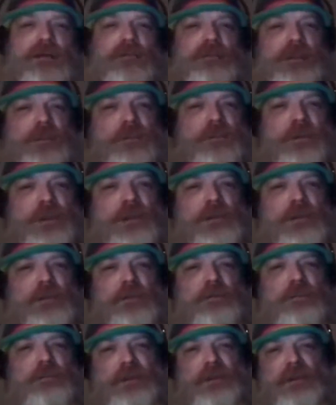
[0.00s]
me?
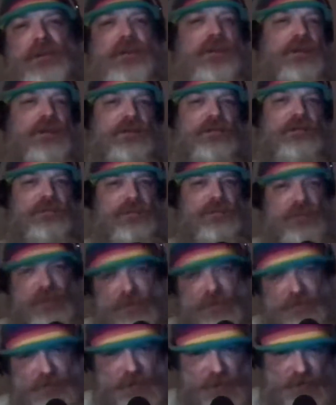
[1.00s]
But
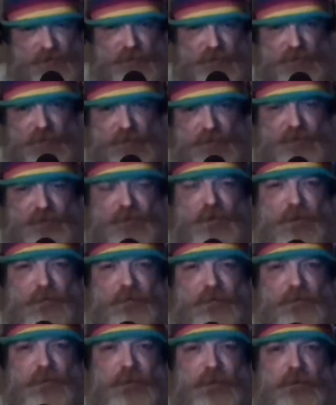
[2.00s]
that's actually the
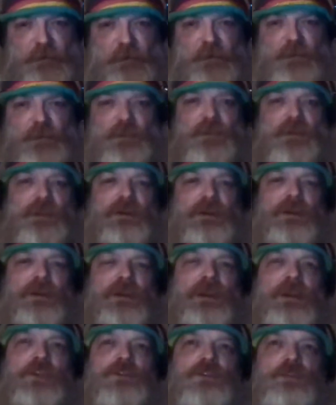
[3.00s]
same thing, but
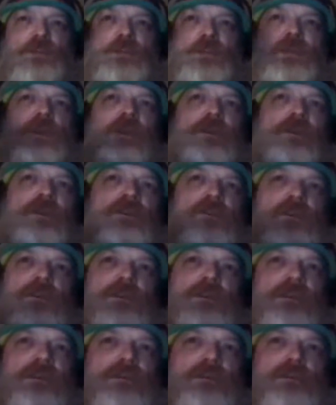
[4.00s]
we're
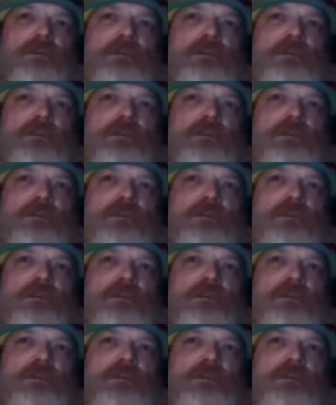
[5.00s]
experiencing